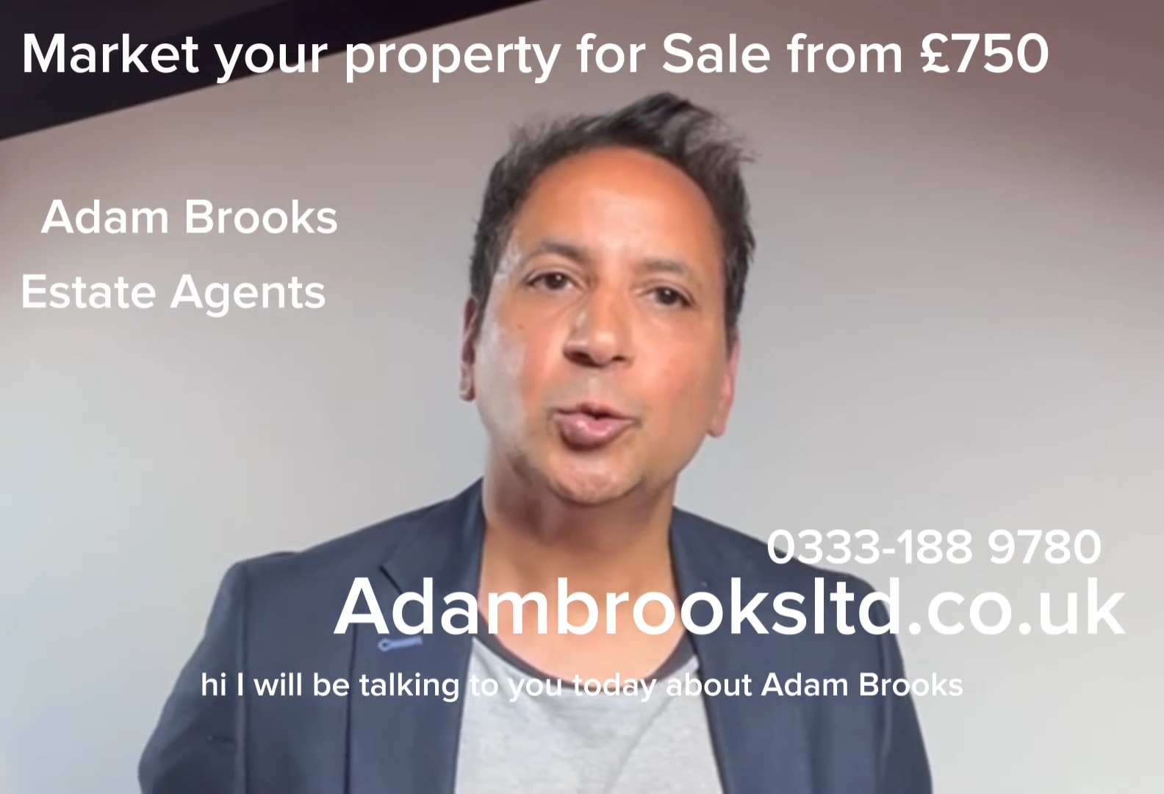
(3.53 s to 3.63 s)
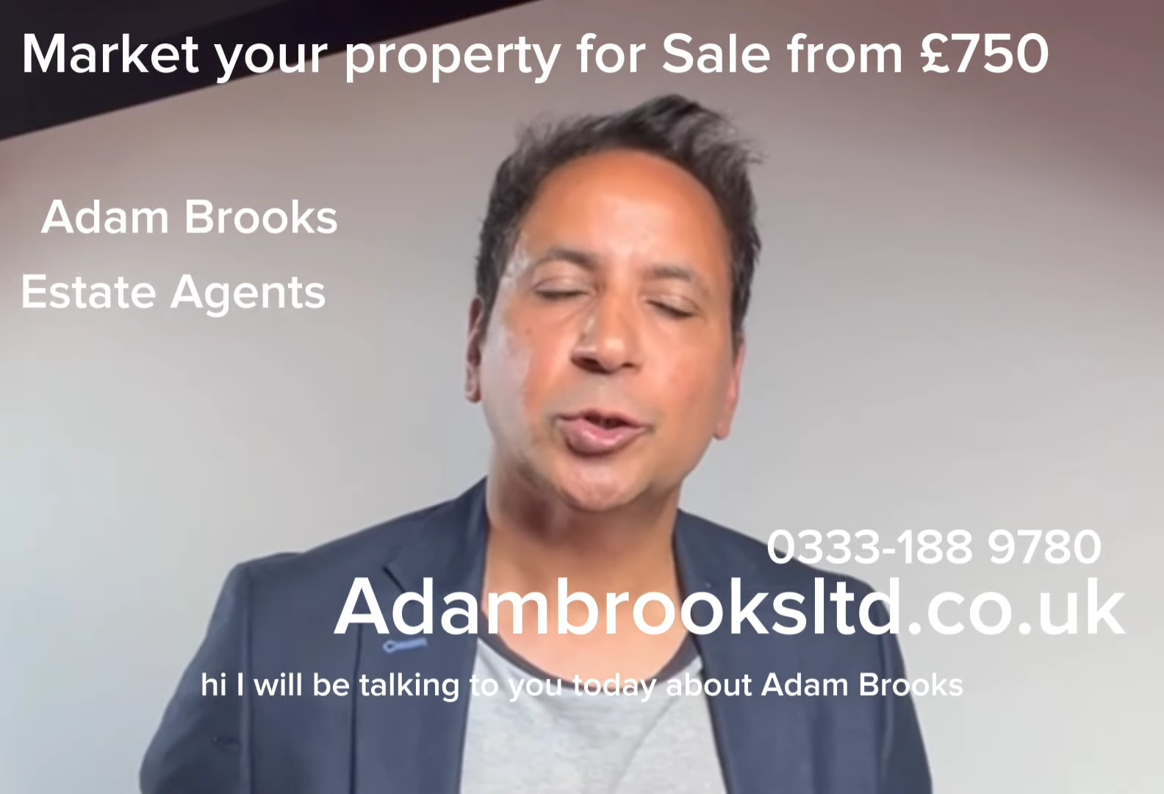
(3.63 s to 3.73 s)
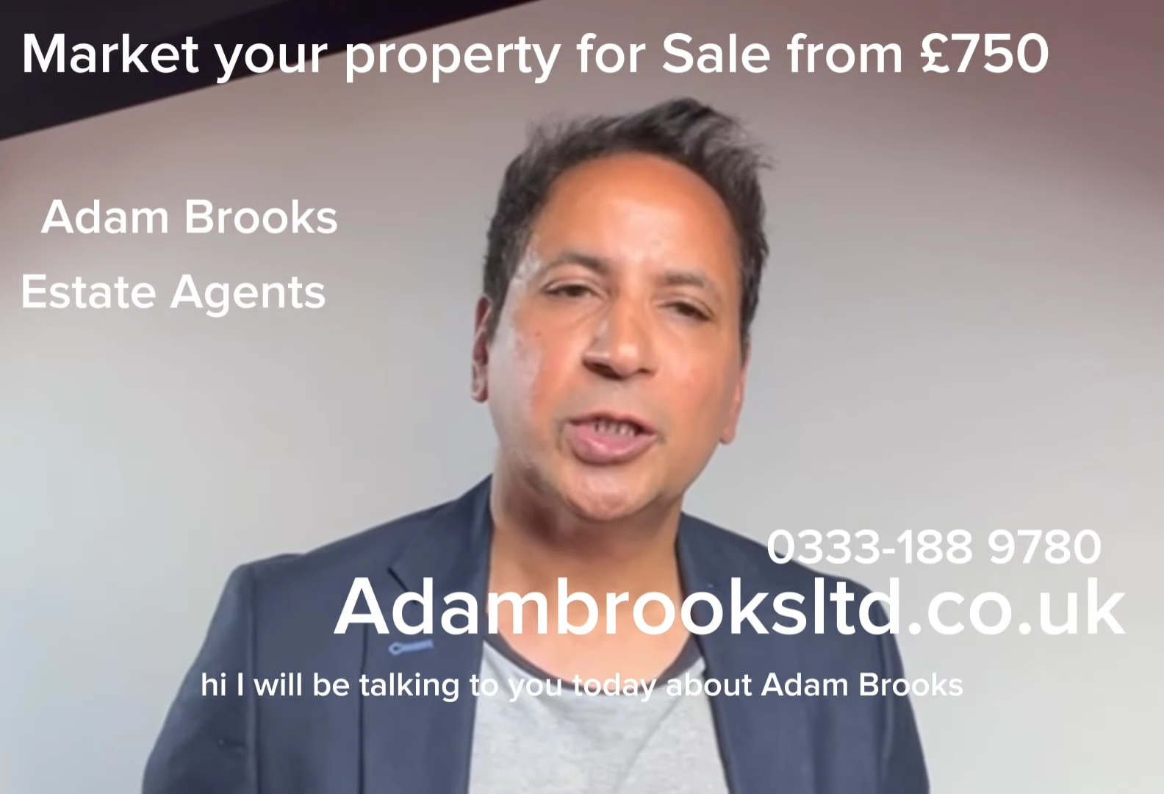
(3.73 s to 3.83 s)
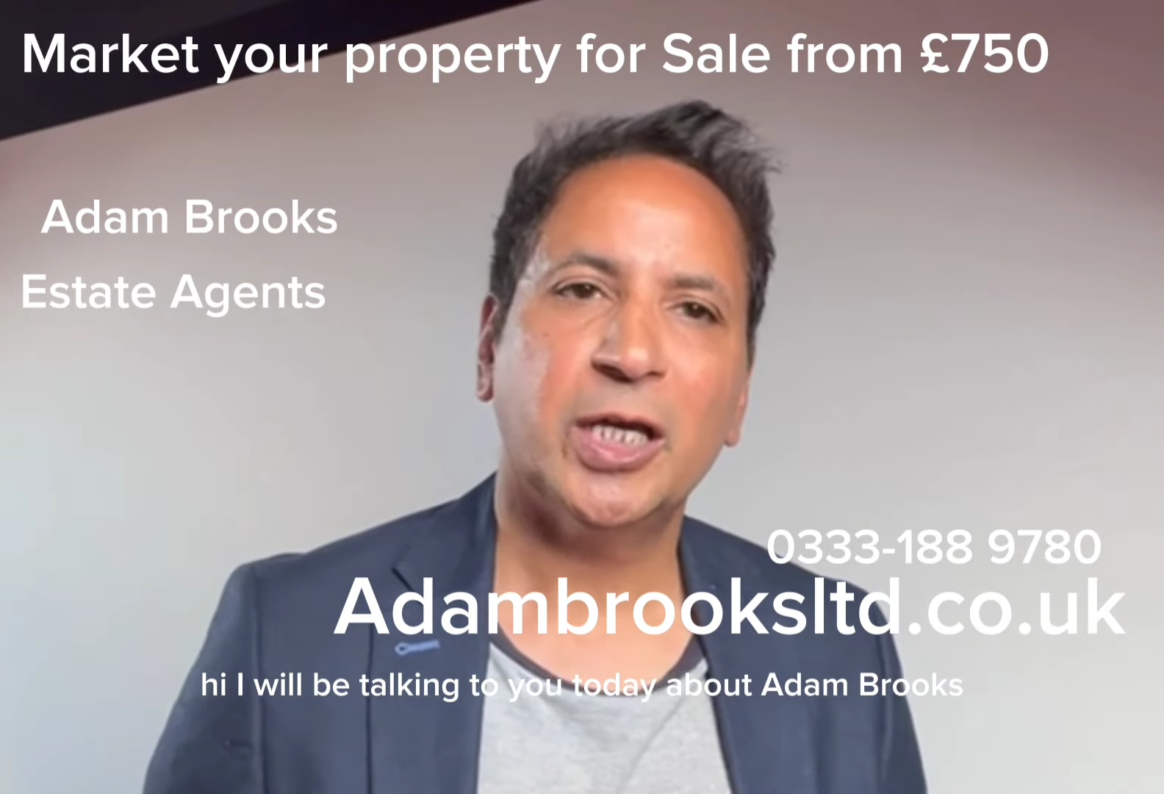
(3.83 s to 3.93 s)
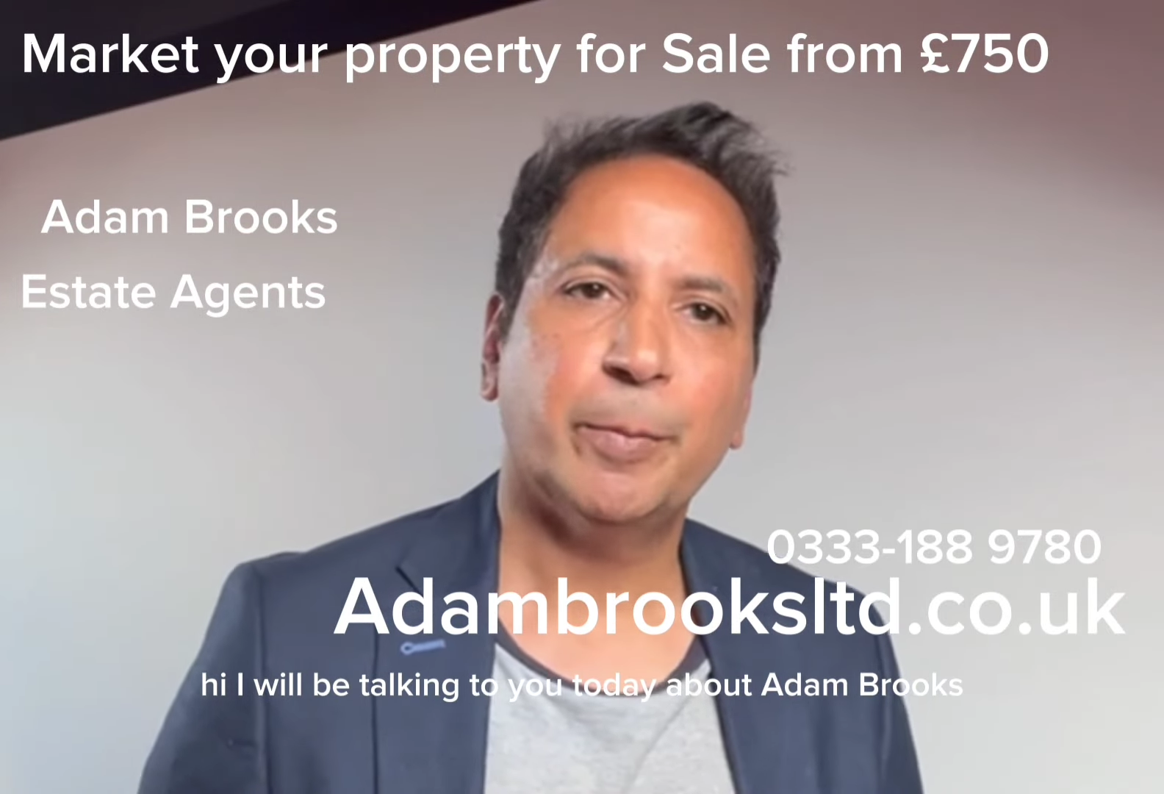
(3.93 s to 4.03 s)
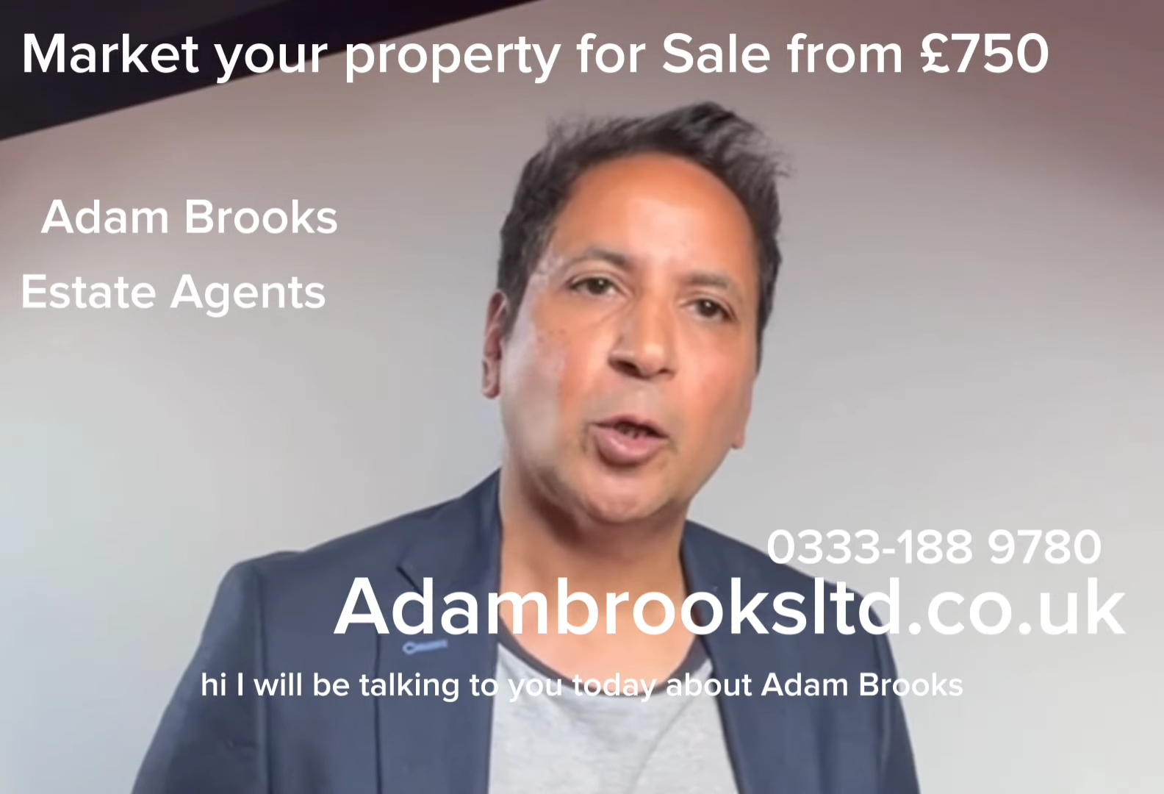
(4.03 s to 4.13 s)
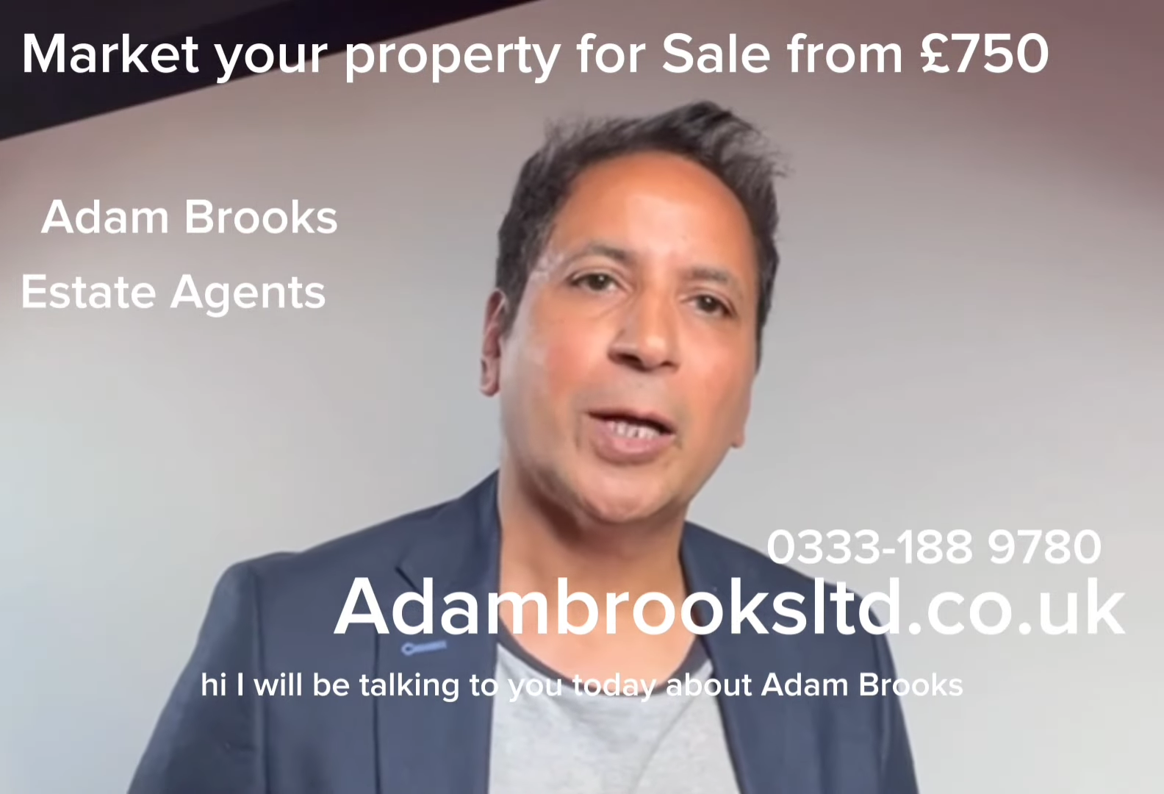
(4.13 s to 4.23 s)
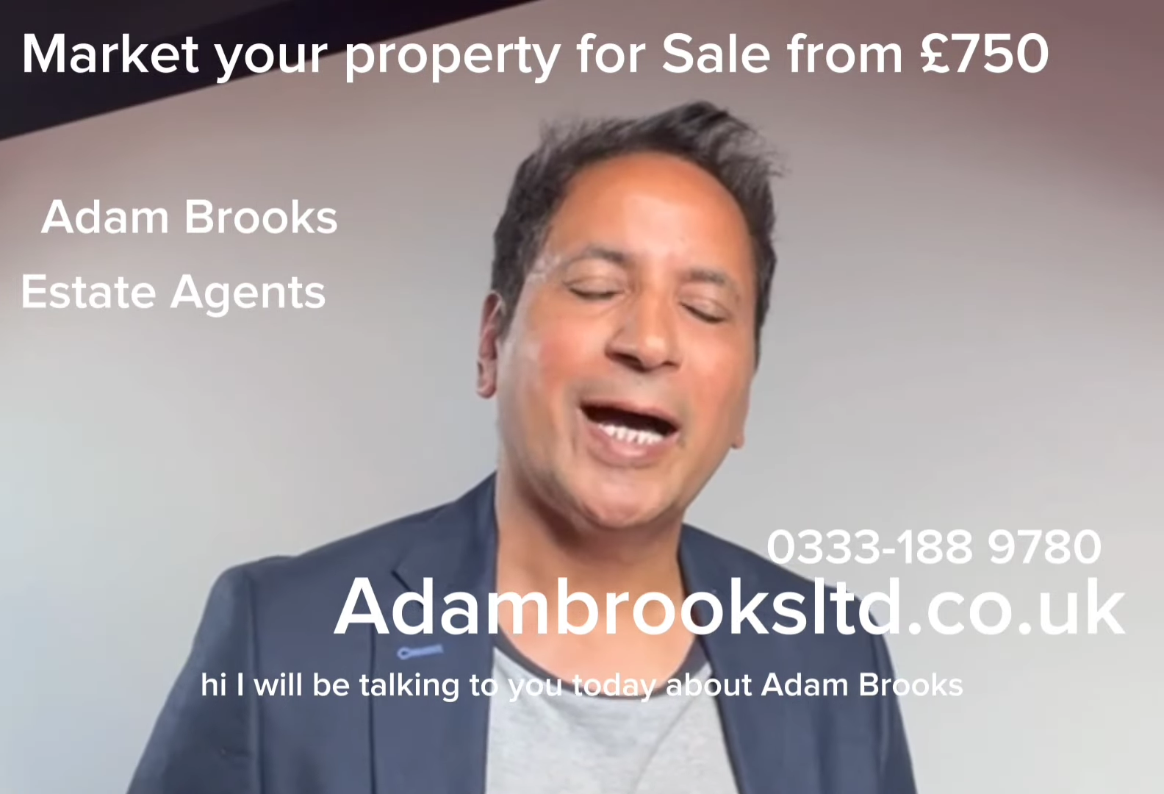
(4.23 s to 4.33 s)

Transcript: today about